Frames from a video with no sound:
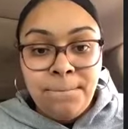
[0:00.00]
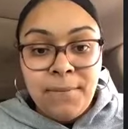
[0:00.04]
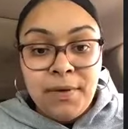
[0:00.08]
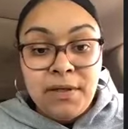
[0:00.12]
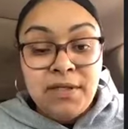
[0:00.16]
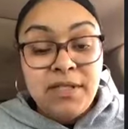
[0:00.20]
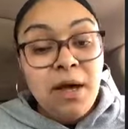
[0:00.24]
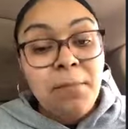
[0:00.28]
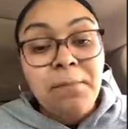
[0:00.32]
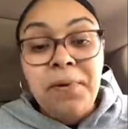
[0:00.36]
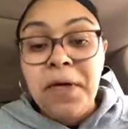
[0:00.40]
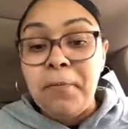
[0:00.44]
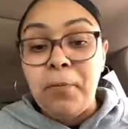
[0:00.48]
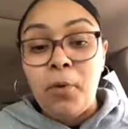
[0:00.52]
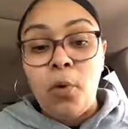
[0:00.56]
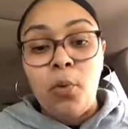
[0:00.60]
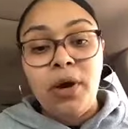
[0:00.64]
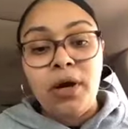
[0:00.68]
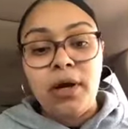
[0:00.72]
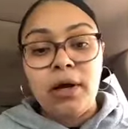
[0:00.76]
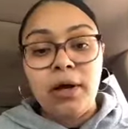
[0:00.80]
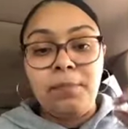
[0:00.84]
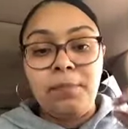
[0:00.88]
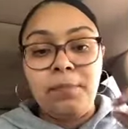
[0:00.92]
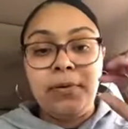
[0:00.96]
Some people
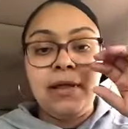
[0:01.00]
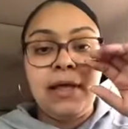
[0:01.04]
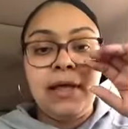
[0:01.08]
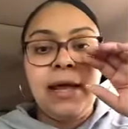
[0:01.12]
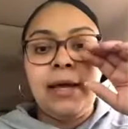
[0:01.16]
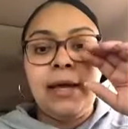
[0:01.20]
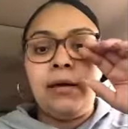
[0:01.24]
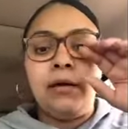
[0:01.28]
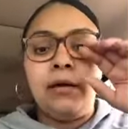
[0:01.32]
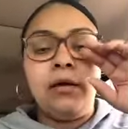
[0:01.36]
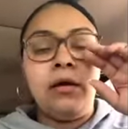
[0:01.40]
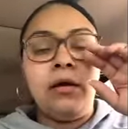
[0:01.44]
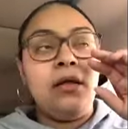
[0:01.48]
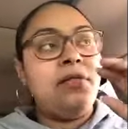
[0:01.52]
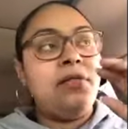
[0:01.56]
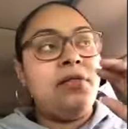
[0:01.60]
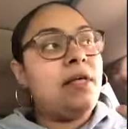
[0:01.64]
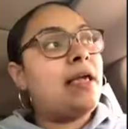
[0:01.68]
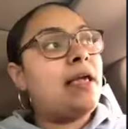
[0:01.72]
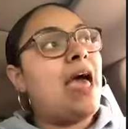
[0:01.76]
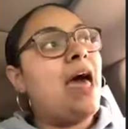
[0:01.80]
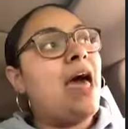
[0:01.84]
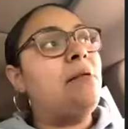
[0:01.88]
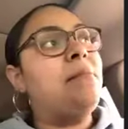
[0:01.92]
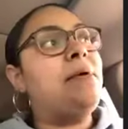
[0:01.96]
want to complain, the
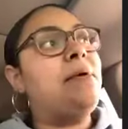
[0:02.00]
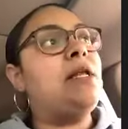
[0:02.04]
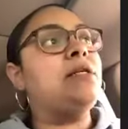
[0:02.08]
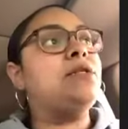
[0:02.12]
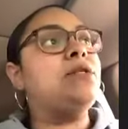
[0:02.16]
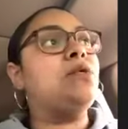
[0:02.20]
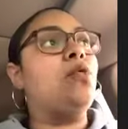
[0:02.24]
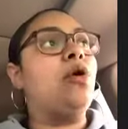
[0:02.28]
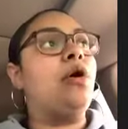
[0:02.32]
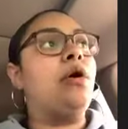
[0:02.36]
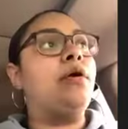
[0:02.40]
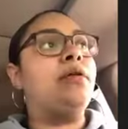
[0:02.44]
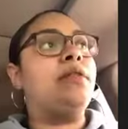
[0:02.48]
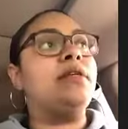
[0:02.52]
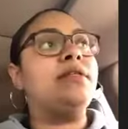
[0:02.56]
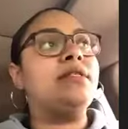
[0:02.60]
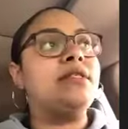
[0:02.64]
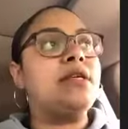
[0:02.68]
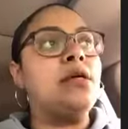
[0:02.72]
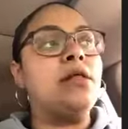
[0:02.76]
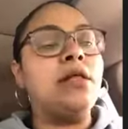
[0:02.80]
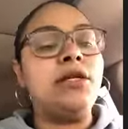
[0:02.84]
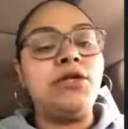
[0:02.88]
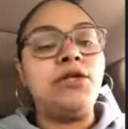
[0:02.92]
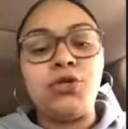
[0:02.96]
academy doesn't work, the
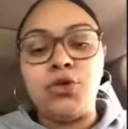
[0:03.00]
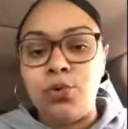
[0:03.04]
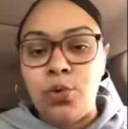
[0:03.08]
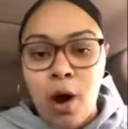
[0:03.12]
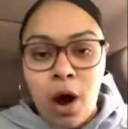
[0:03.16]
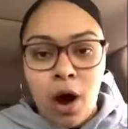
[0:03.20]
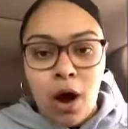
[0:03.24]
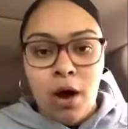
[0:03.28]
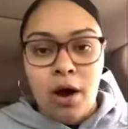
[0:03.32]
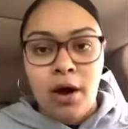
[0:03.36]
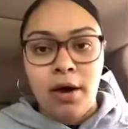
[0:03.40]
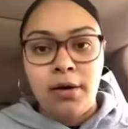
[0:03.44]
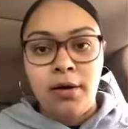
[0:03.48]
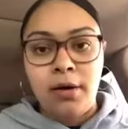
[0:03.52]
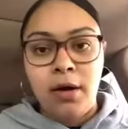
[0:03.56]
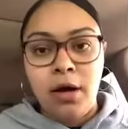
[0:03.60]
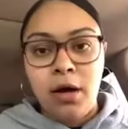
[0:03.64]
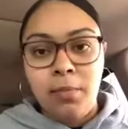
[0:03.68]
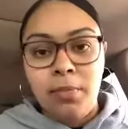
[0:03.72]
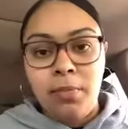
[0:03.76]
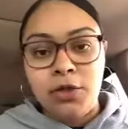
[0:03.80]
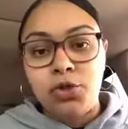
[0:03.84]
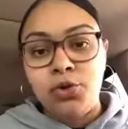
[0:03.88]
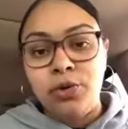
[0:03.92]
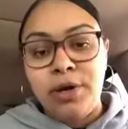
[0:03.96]
skill is too hard,
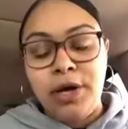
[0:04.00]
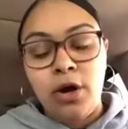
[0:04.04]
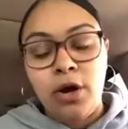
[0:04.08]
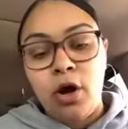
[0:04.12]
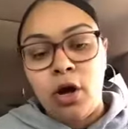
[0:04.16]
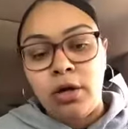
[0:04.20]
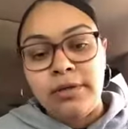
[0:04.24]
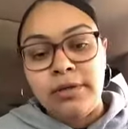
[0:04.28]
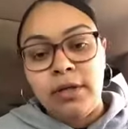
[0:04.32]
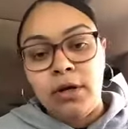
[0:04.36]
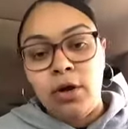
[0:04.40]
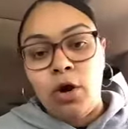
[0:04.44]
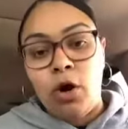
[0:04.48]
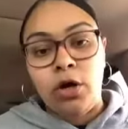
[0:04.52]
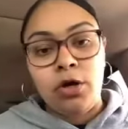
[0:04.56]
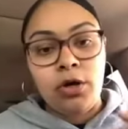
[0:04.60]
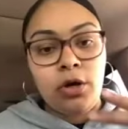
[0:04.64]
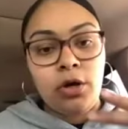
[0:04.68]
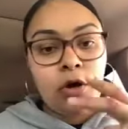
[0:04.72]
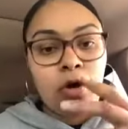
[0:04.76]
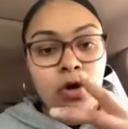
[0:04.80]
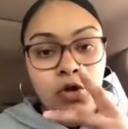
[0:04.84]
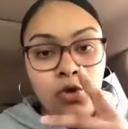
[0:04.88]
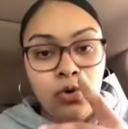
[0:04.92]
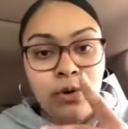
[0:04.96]
but you get on on
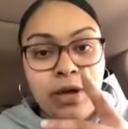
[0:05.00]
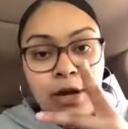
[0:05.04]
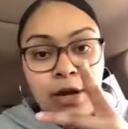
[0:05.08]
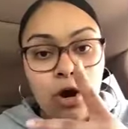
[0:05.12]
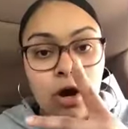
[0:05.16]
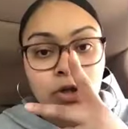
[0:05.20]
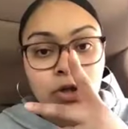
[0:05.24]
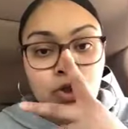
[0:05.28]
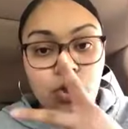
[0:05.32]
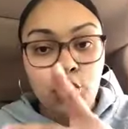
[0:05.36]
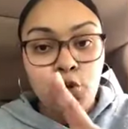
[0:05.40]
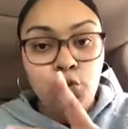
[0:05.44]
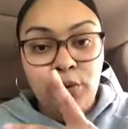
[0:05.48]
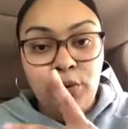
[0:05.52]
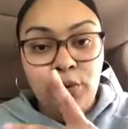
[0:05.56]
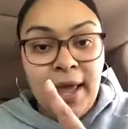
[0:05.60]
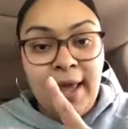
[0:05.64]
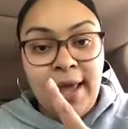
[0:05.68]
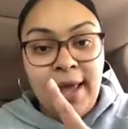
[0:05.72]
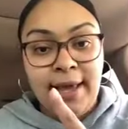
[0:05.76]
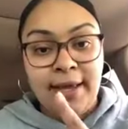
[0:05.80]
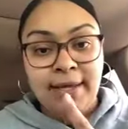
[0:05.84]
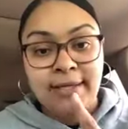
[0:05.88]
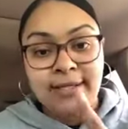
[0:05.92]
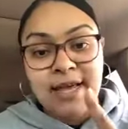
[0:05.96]
you get on 2
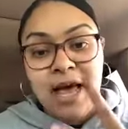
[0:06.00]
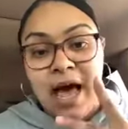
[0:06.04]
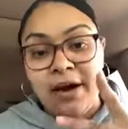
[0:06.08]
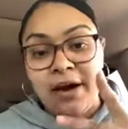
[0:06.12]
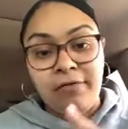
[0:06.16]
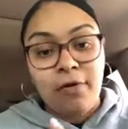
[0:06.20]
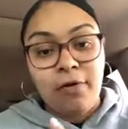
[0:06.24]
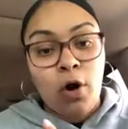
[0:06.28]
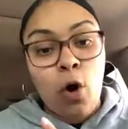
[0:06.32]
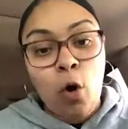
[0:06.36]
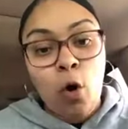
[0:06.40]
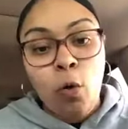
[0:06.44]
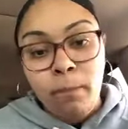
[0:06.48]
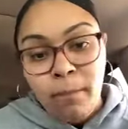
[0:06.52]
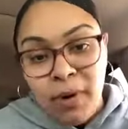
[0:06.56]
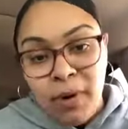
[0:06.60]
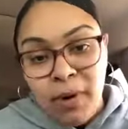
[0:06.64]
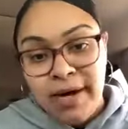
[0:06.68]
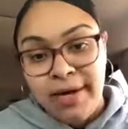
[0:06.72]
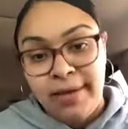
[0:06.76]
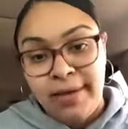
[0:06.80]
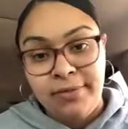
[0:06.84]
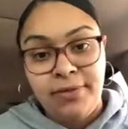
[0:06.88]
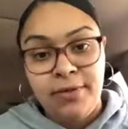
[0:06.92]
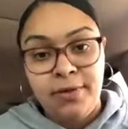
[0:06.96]
days out of a whole
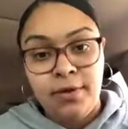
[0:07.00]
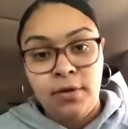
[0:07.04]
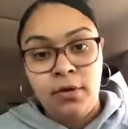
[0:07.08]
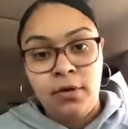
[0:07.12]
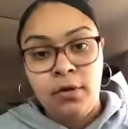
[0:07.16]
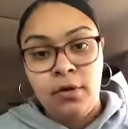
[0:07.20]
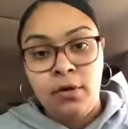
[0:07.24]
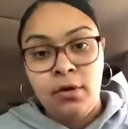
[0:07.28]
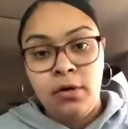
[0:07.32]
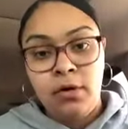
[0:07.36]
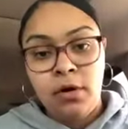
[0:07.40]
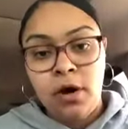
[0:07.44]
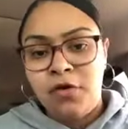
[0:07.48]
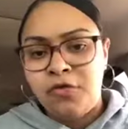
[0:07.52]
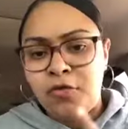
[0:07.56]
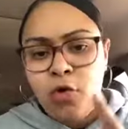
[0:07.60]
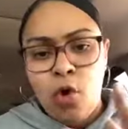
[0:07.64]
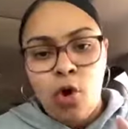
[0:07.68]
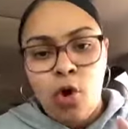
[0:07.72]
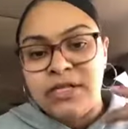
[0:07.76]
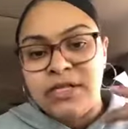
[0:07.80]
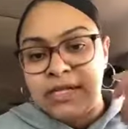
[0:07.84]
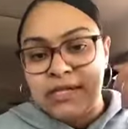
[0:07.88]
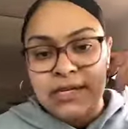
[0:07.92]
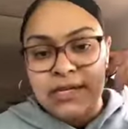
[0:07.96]
month. Of
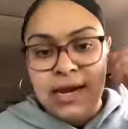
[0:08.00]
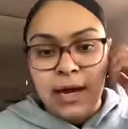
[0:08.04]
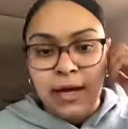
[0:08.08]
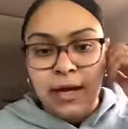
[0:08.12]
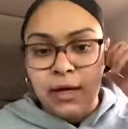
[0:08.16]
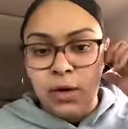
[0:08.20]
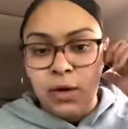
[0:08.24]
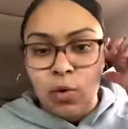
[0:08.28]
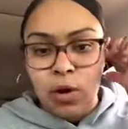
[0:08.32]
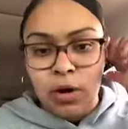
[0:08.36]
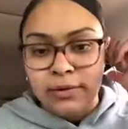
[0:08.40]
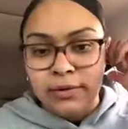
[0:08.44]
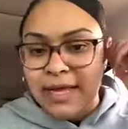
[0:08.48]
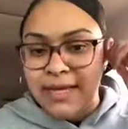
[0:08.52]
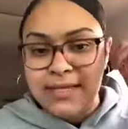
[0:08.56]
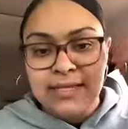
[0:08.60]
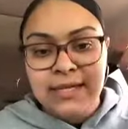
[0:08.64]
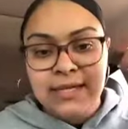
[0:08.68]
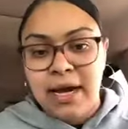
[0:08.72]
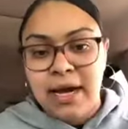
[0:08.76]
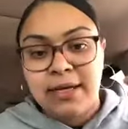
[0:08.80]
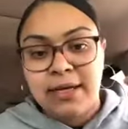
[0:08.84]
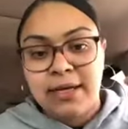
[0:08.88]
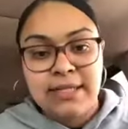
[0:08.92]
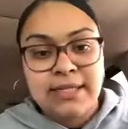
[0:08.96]
course it's not going to work. That's
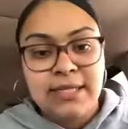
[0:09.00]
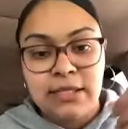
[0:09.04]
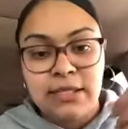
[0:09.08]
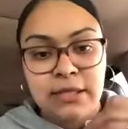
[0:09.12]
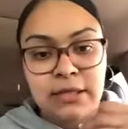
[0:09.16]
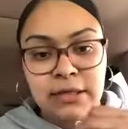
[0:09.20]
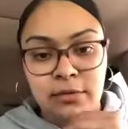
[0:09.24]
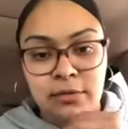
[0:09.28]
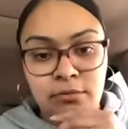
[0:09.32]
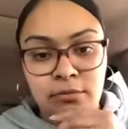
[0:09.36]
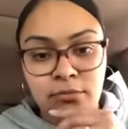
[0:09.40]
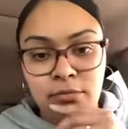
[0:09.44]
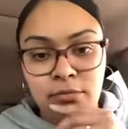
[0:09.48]
not consistent.